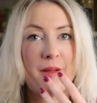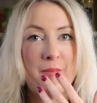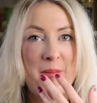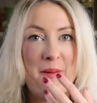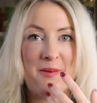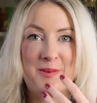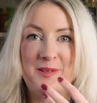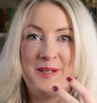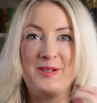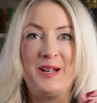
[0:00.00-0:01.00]
my mouth was
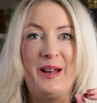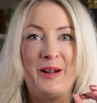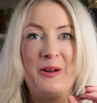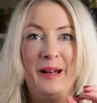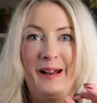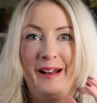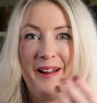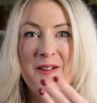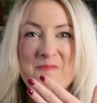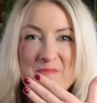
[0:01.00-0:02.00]
literally like
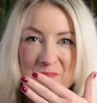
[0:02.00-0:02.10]
crinkling.